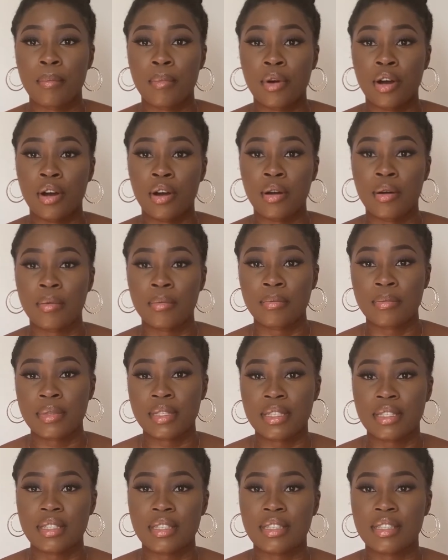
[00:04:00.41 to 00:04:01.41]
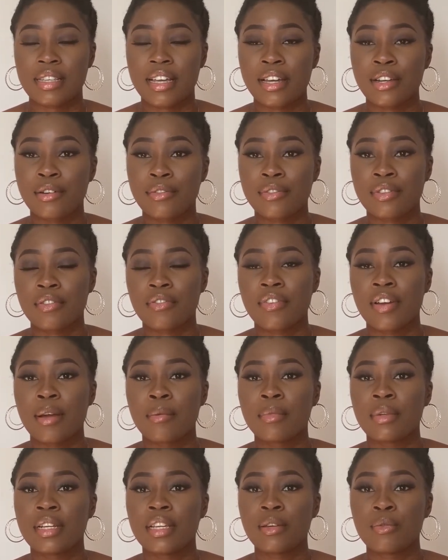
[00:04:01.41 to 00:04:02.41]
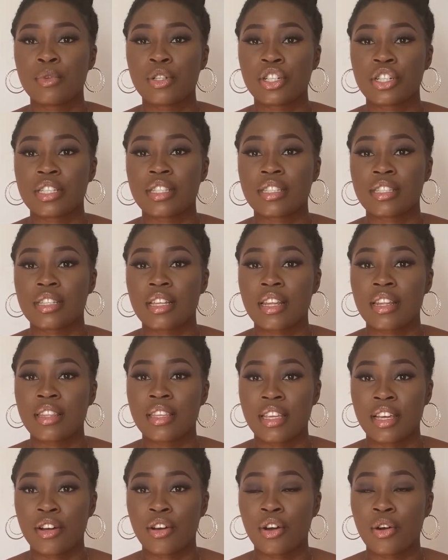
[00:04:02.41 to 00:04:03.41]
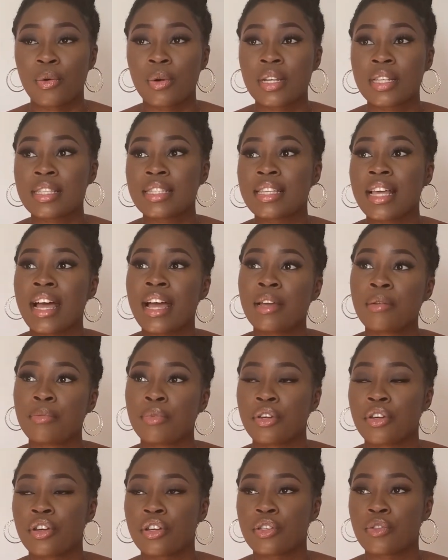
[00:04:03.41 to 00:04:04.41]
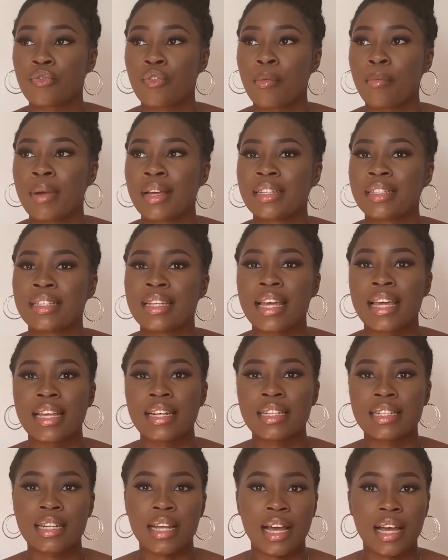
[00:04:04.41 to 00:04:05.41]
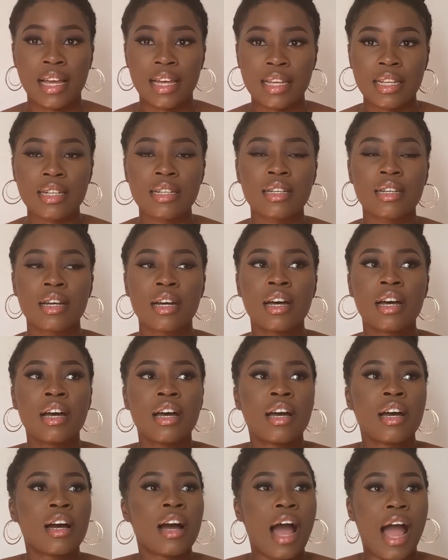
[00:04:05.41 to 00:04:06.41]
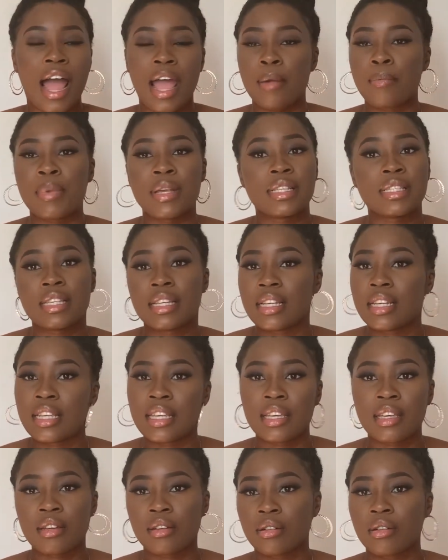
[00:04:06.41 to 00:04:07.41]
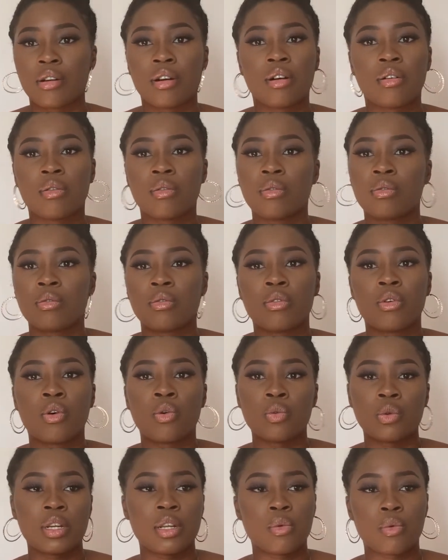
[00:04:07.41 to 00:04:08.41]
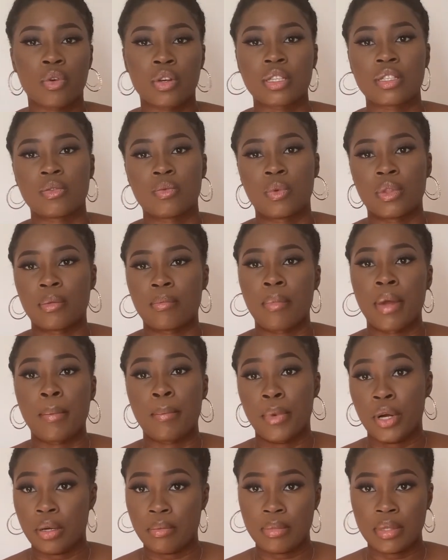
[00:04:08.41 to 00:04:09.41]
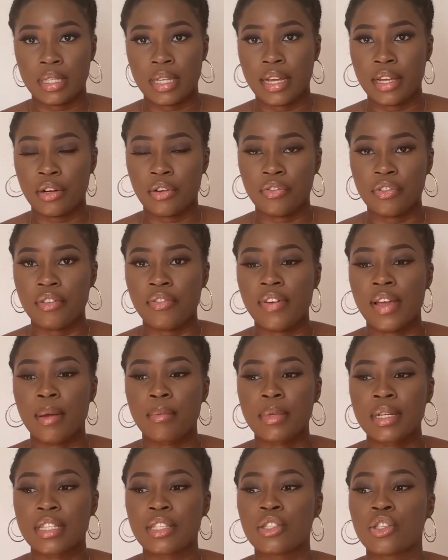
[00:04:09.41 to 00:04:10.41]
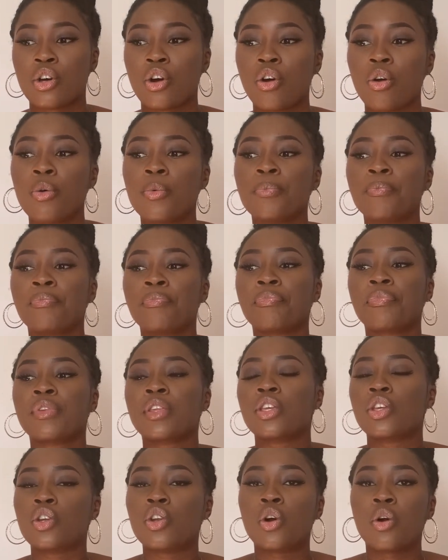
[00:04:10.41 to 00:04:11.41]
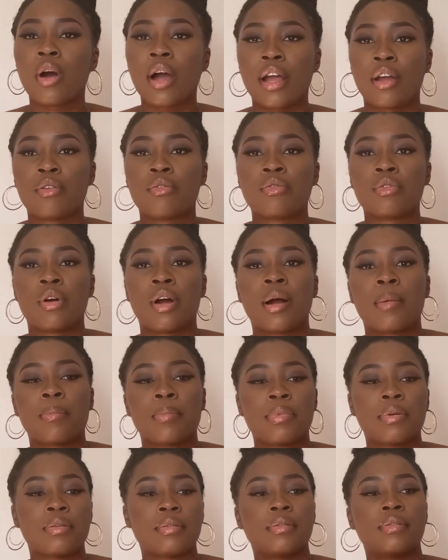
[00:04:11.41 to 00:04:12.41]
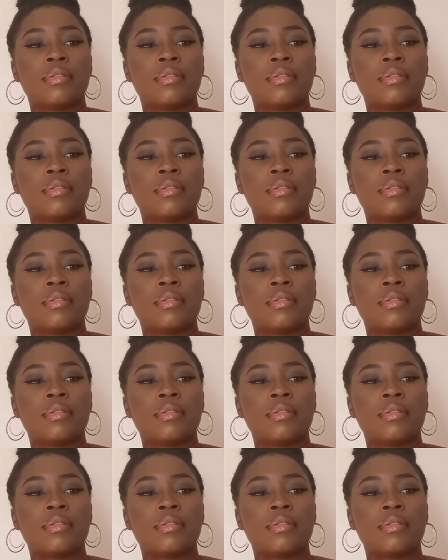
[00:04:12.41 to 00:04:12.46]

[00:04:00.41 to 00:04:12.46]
mom's side of the family, which is the Angolan side, because when my dad died, I basically only was with my mom's side of the family. So, you know, I grew up